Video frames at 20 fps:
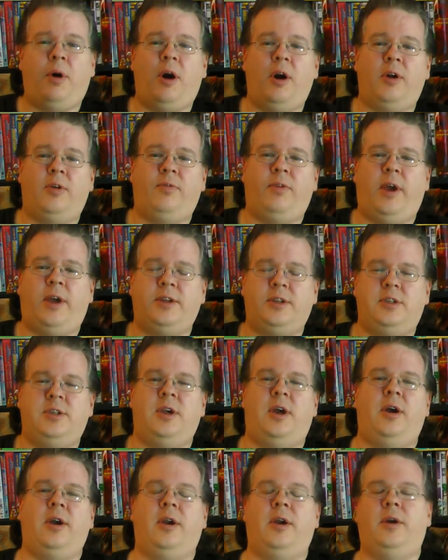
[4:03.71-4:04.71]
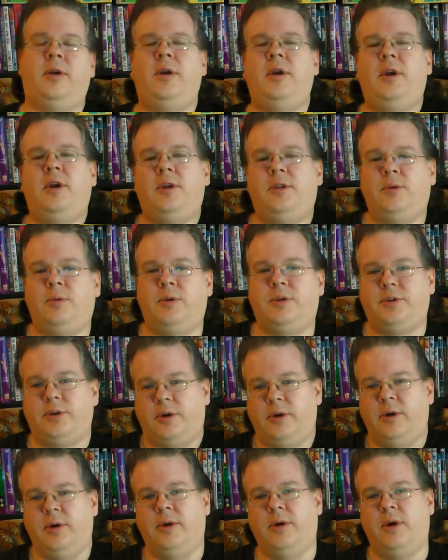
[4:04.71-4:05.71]
part of that saga, The
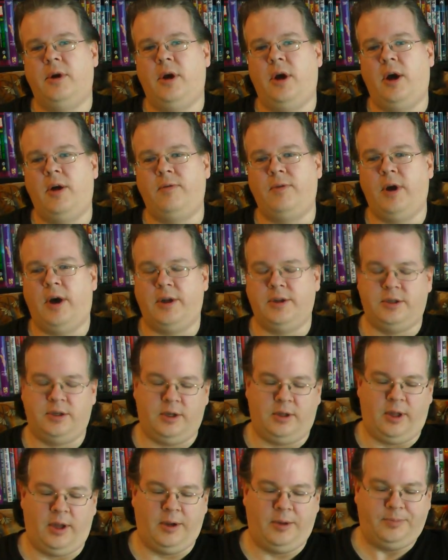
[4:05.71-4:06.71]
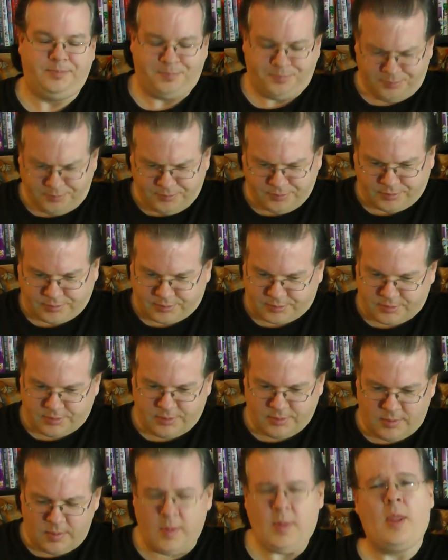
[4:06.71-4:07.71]
Return of Godzilla.
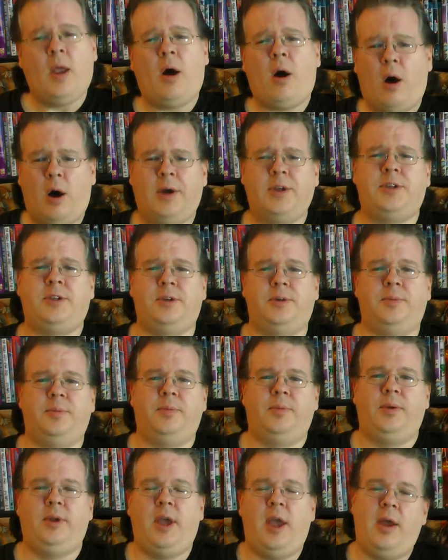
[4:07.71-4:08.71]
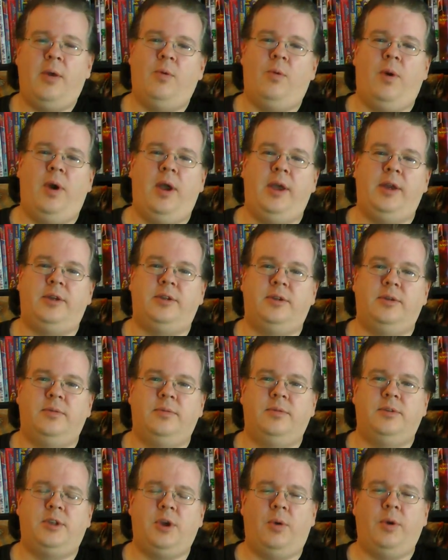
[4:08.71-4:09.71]
Awesome! Can't wait.
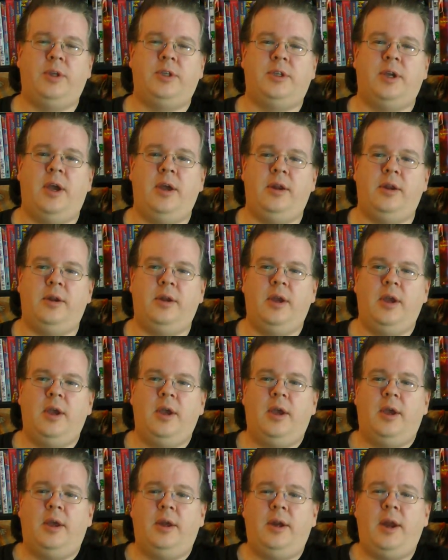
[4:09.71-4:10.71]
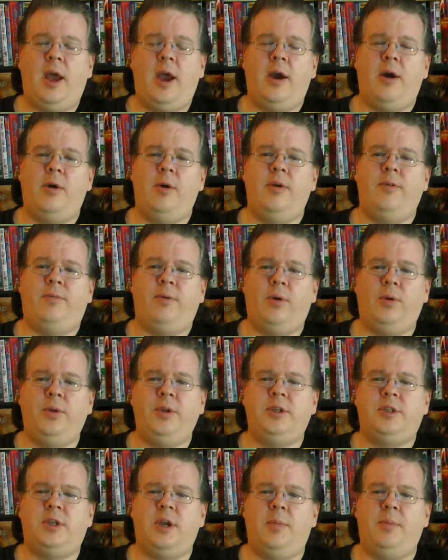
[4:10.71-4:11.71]
So excited. Now, if
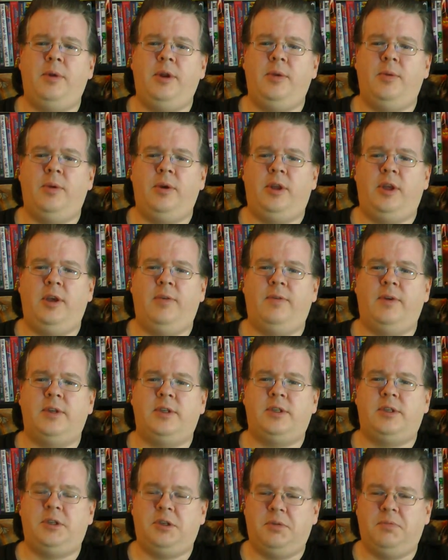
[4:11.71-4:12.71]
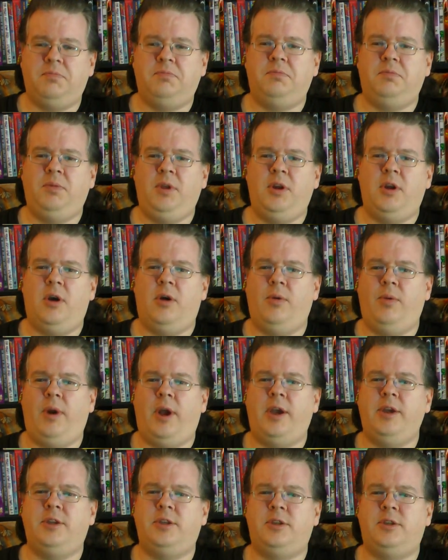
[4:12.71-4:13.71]
only somebody would give us, you know,
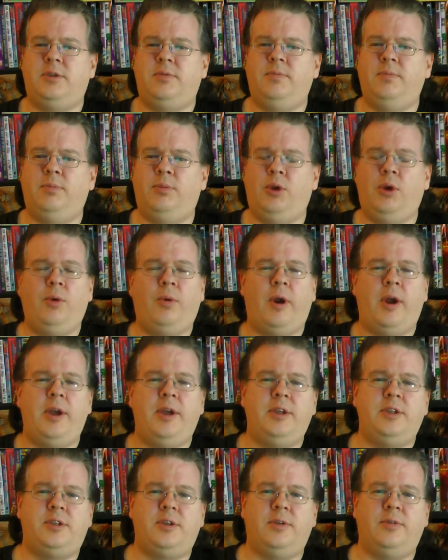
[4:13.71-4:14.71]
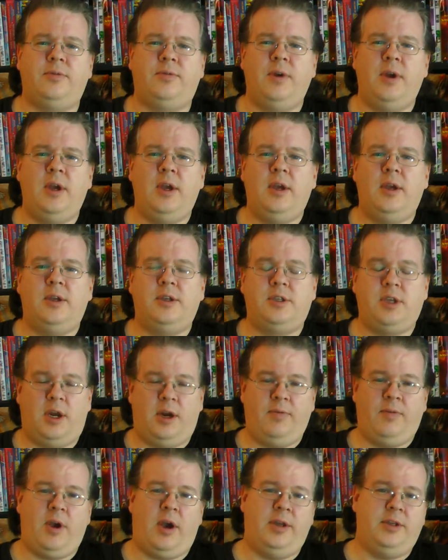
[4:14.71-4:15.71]
nice Blu-rays of
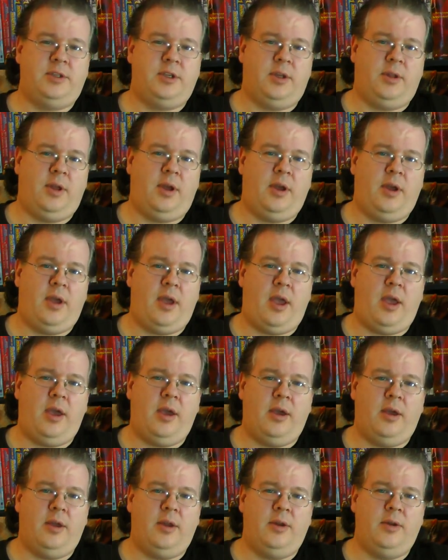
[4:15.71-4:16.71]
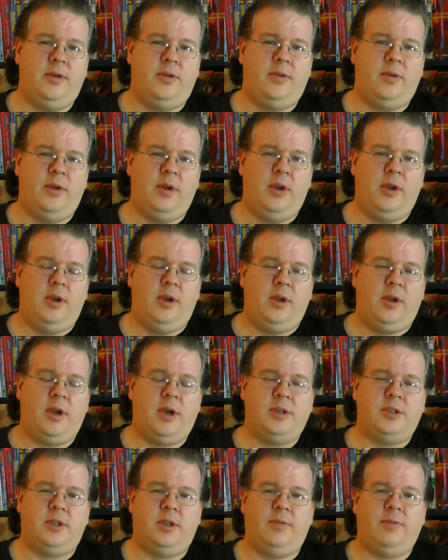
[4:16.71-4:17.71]
Son of Godzilla and
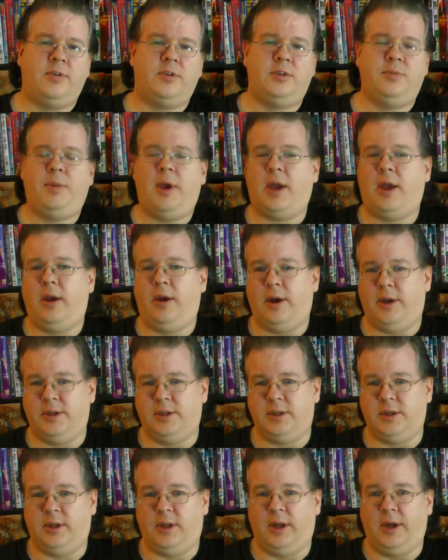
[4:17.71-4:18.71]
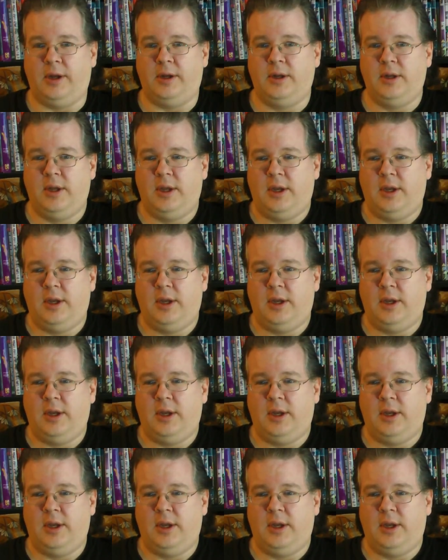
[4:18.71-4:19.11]
Godzilla versus Mechagodzilla. Godzilla